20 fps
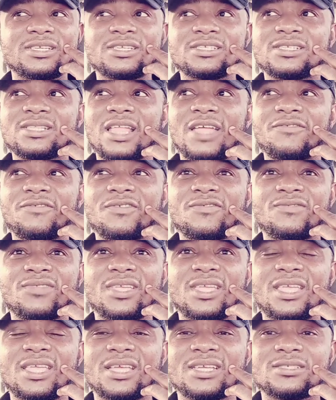this, like
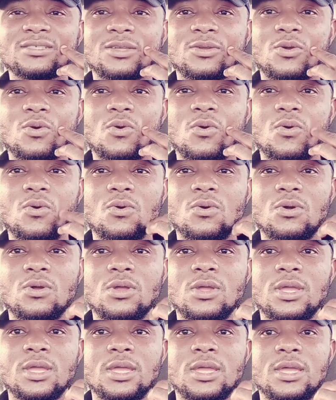15 years ago.
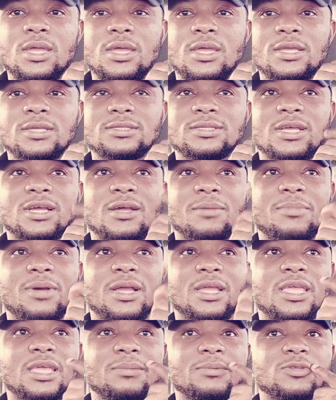
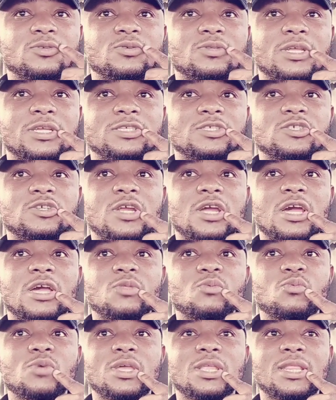Isakaba came into Nigeria
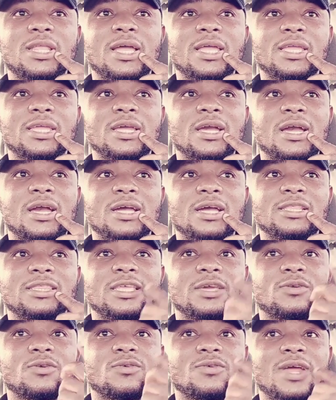and were like
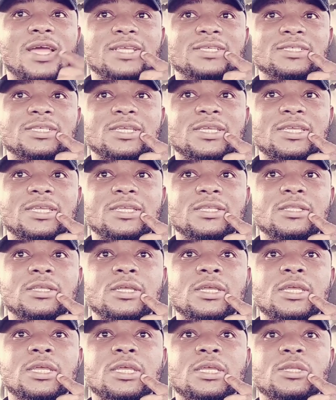terrorizing
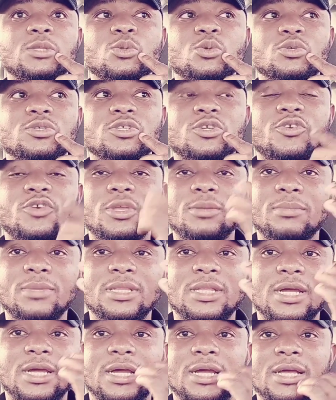those
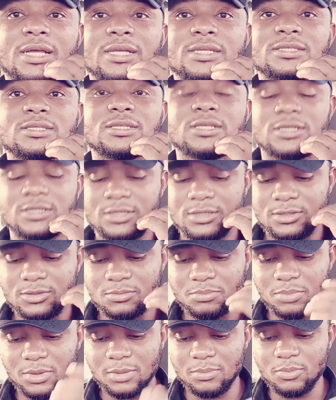criminals,
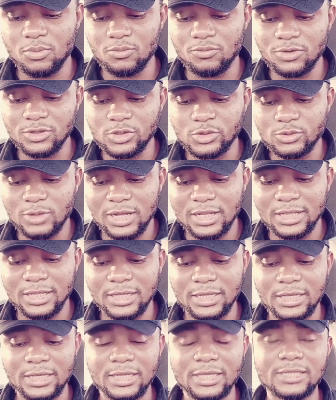people,
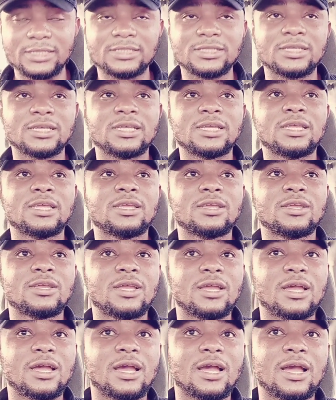ritualists,
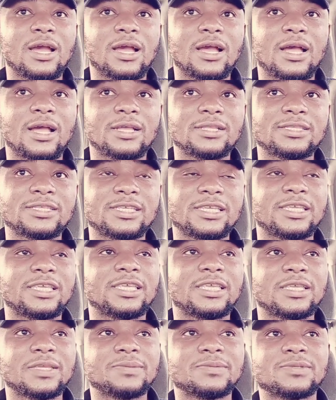
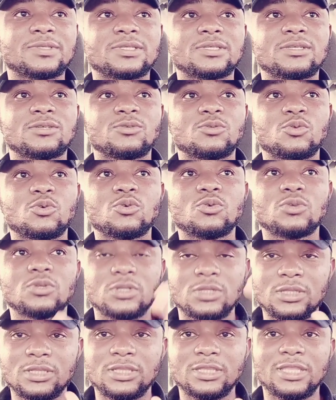thieves. No,
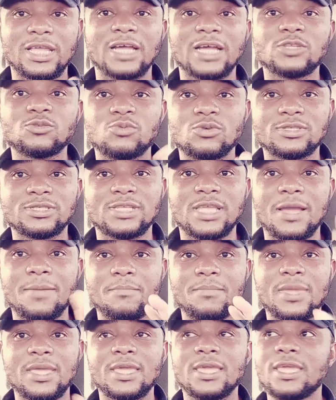that was their
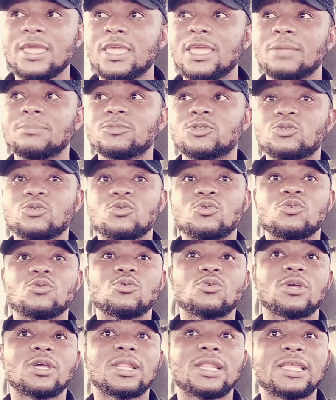main aim,
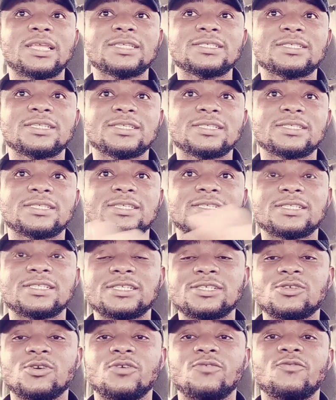to cleanse the
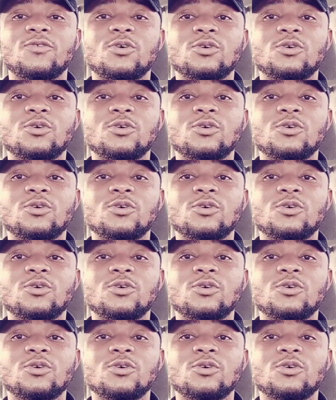city of